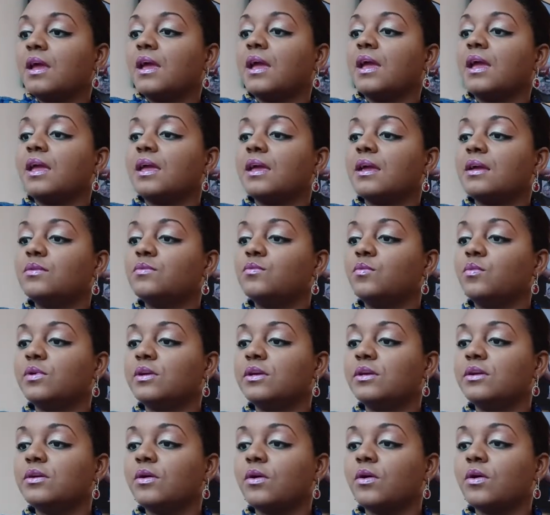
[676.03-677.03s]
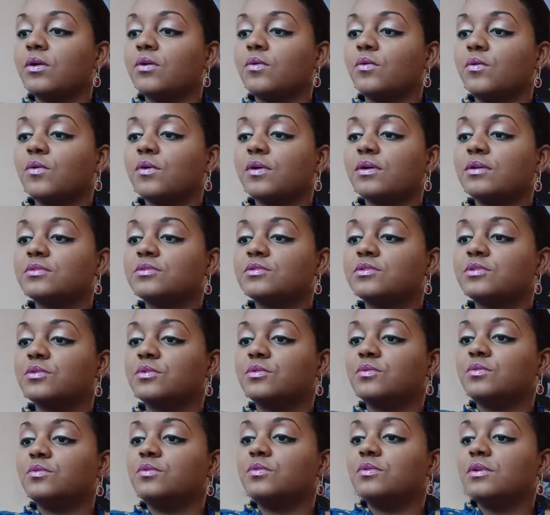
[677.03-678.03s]
And we are going
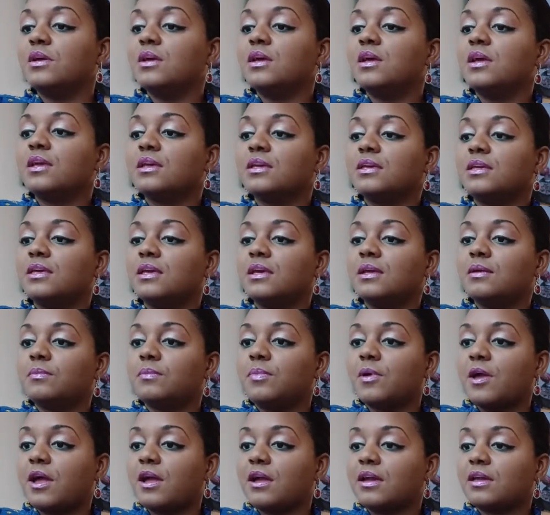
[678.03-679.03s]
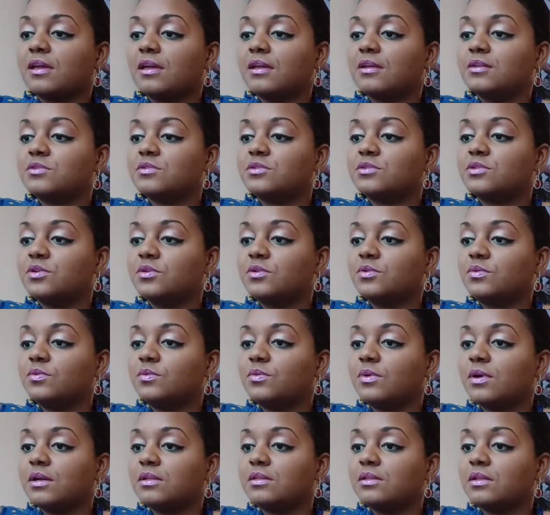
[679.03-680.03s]
to get back
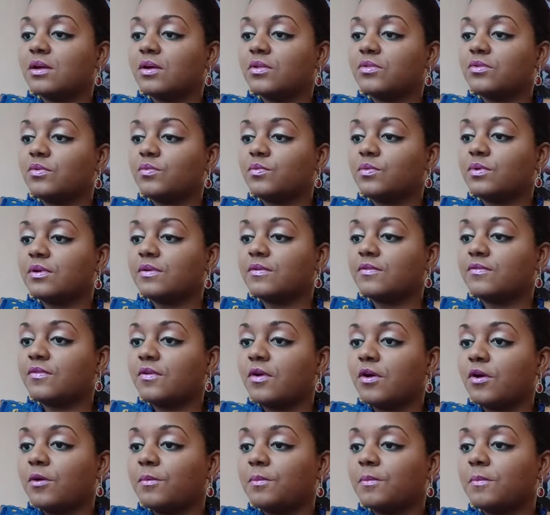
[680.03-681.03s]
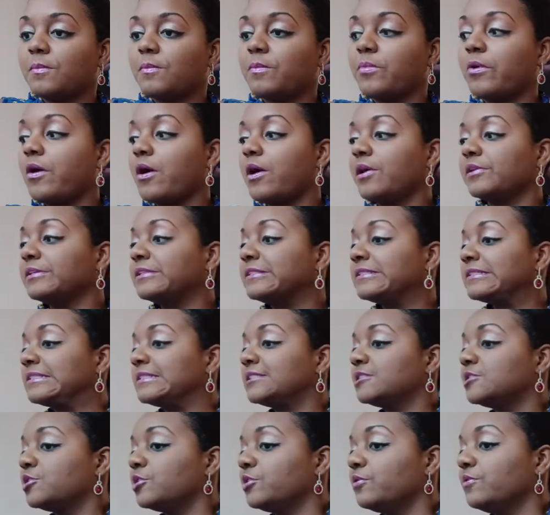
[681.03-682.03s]
into another one of our
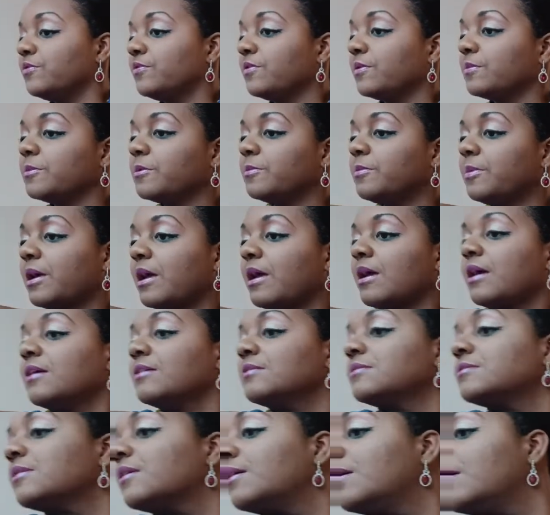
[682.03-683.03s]
products too from the past.